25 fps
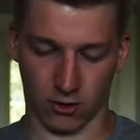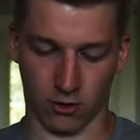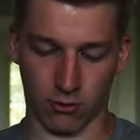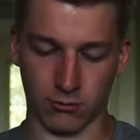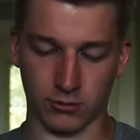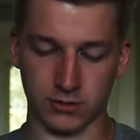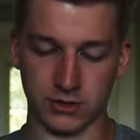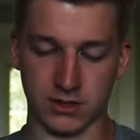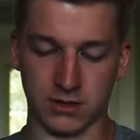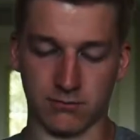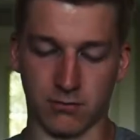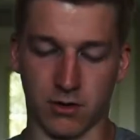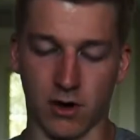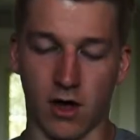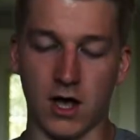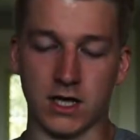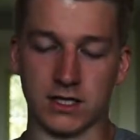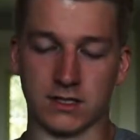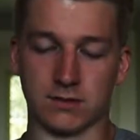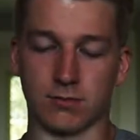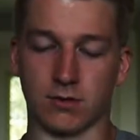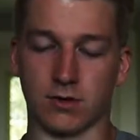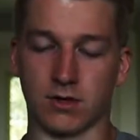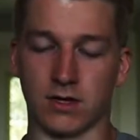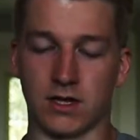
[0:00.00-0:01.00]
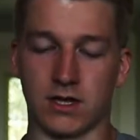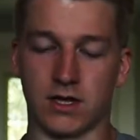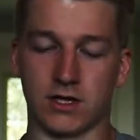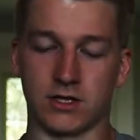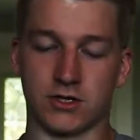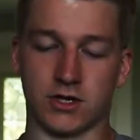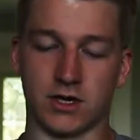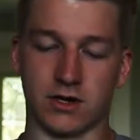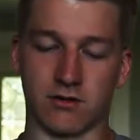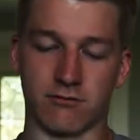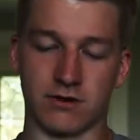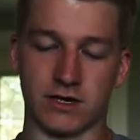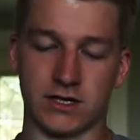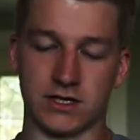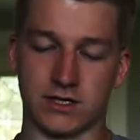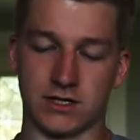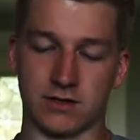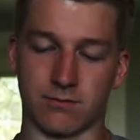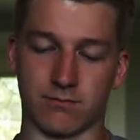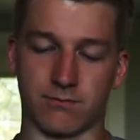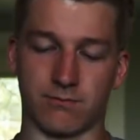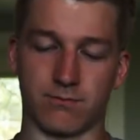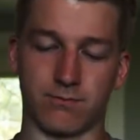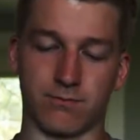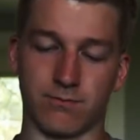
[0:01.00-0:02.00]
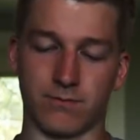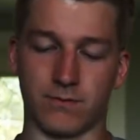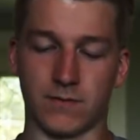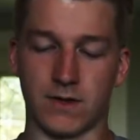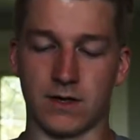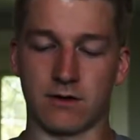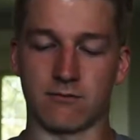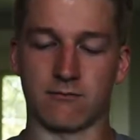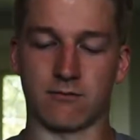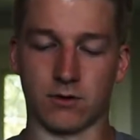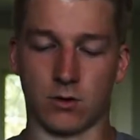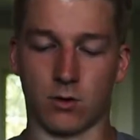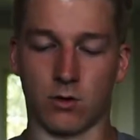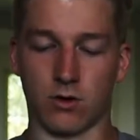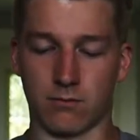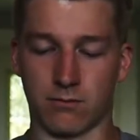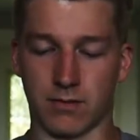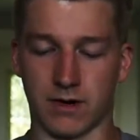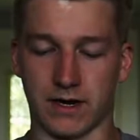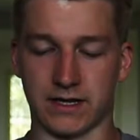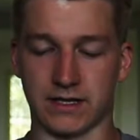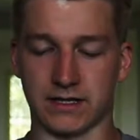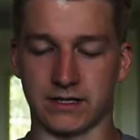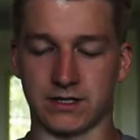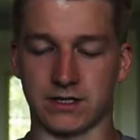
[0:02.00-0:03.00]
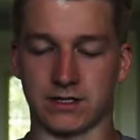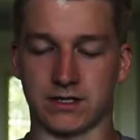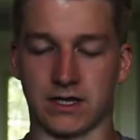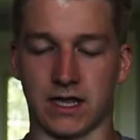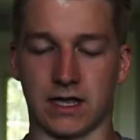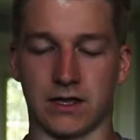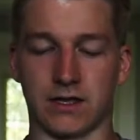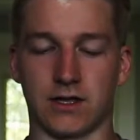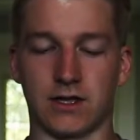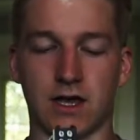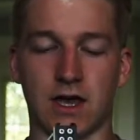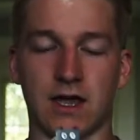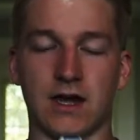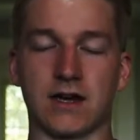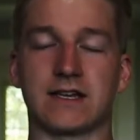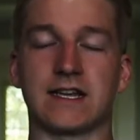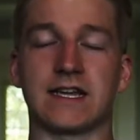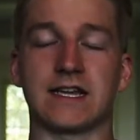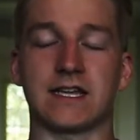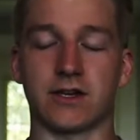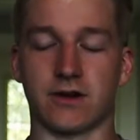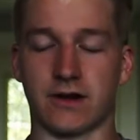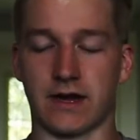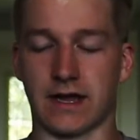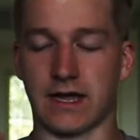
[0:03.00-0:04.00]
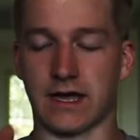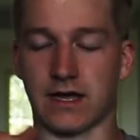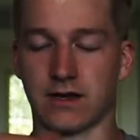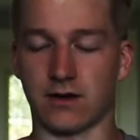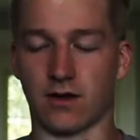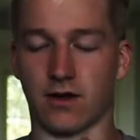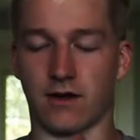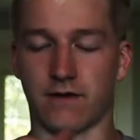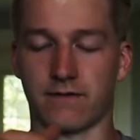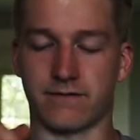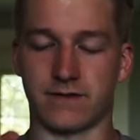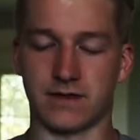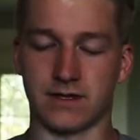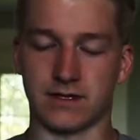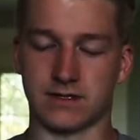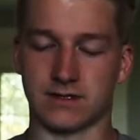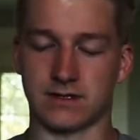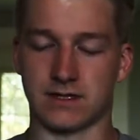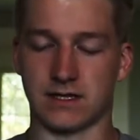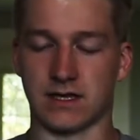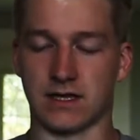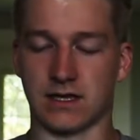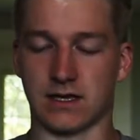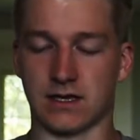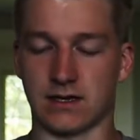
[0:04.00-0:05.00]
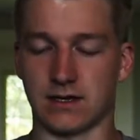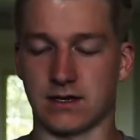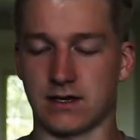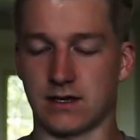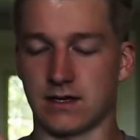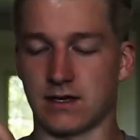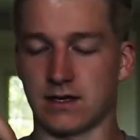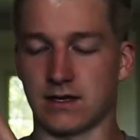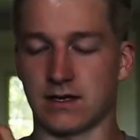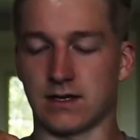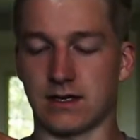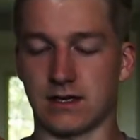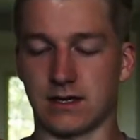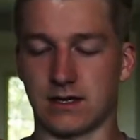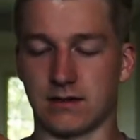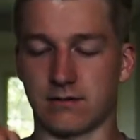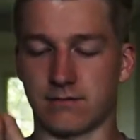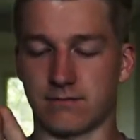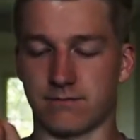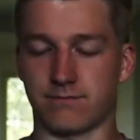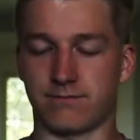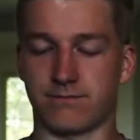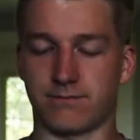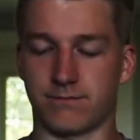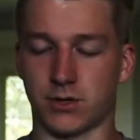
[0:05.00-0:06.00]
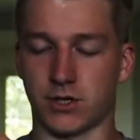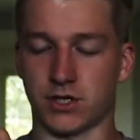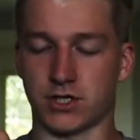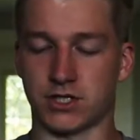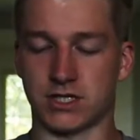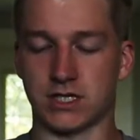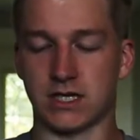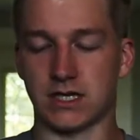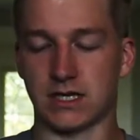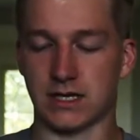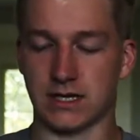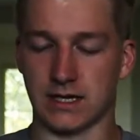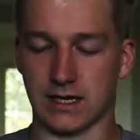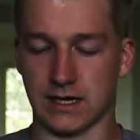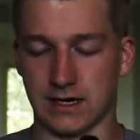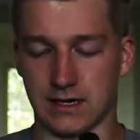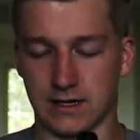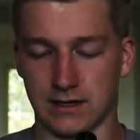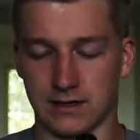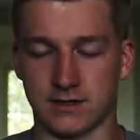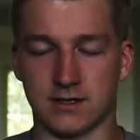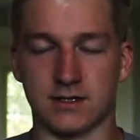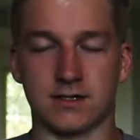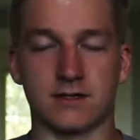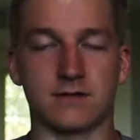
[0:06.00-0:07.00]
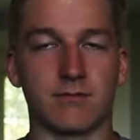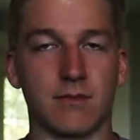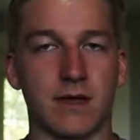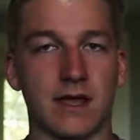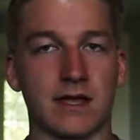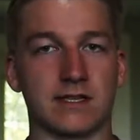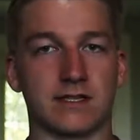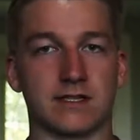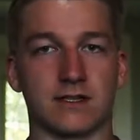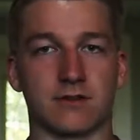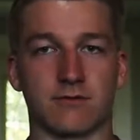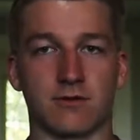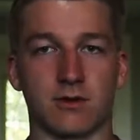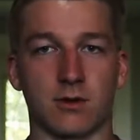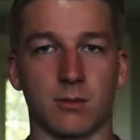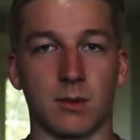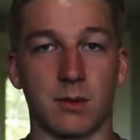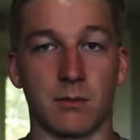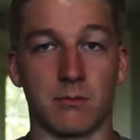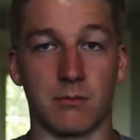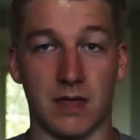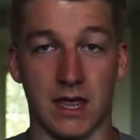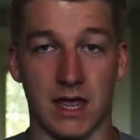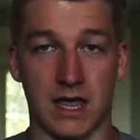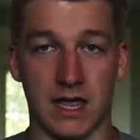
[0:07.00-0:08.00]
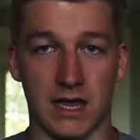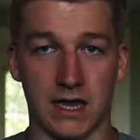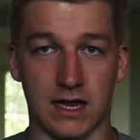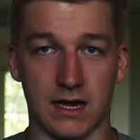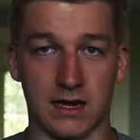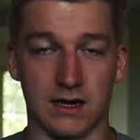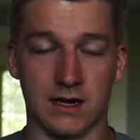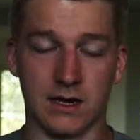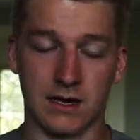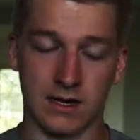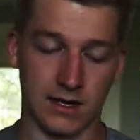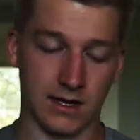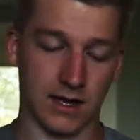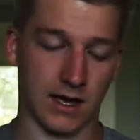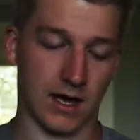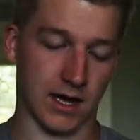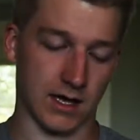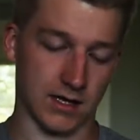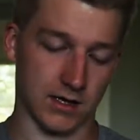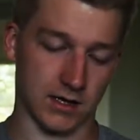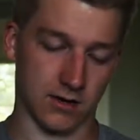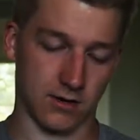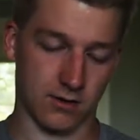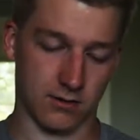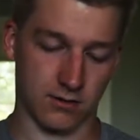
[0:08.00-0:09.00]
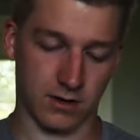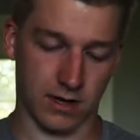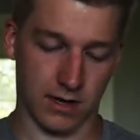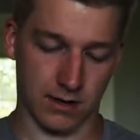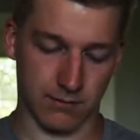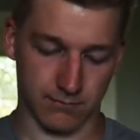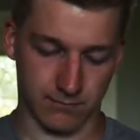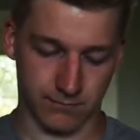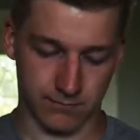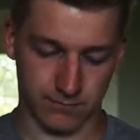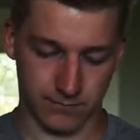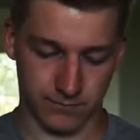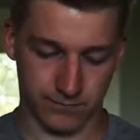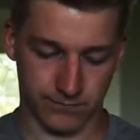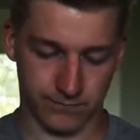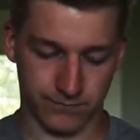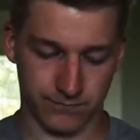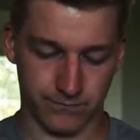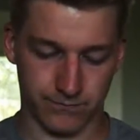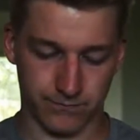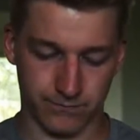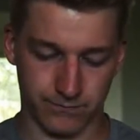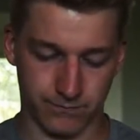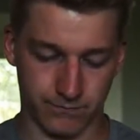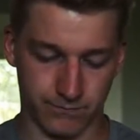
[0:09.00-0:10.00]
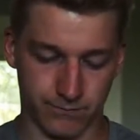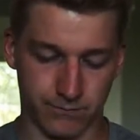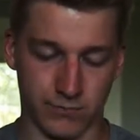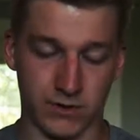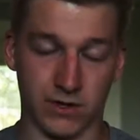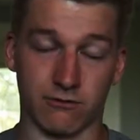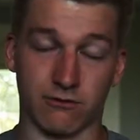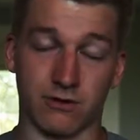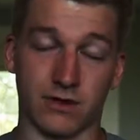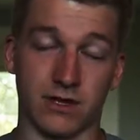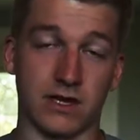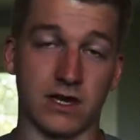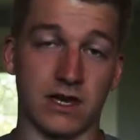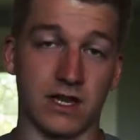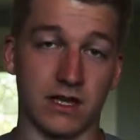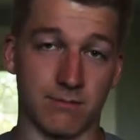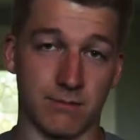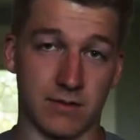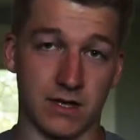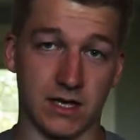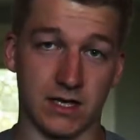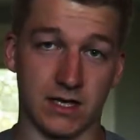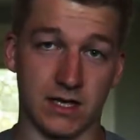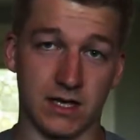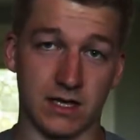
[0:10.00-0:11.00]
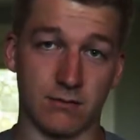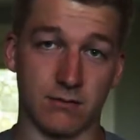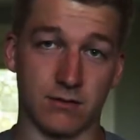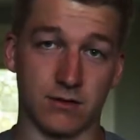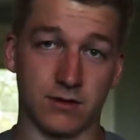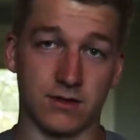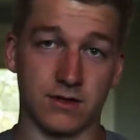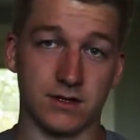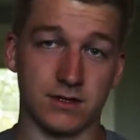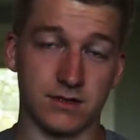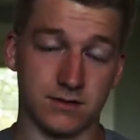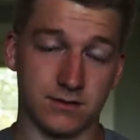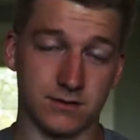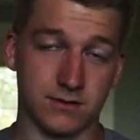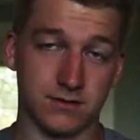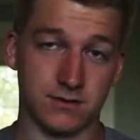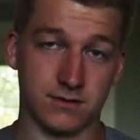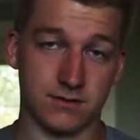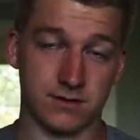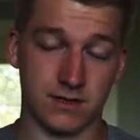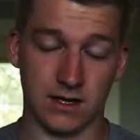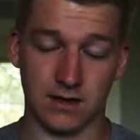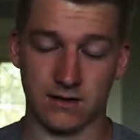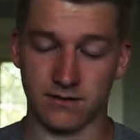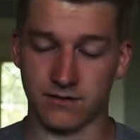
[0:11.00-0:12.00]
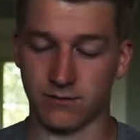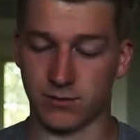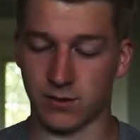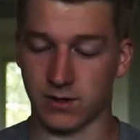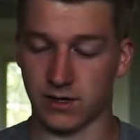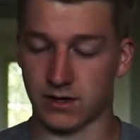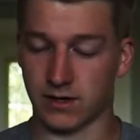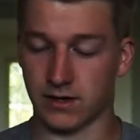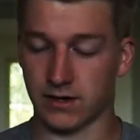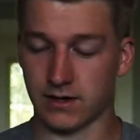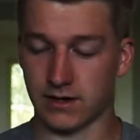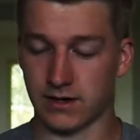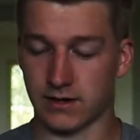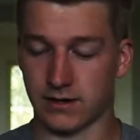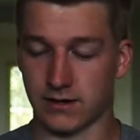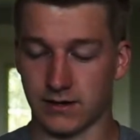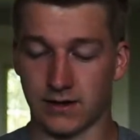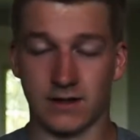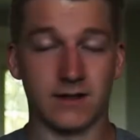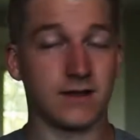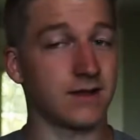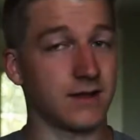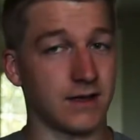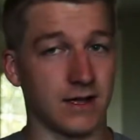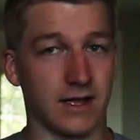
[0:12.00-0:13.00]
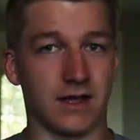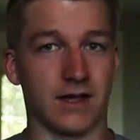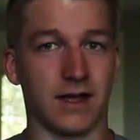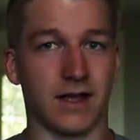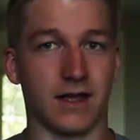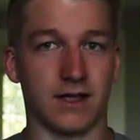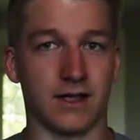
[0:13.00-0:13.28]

almost impossible. Trying to reach the record button, it's just like you got to take your hand off this thing and push it, and it just makes it a really big pain. I know I'm being really nitpicky about this stuff, but hey, I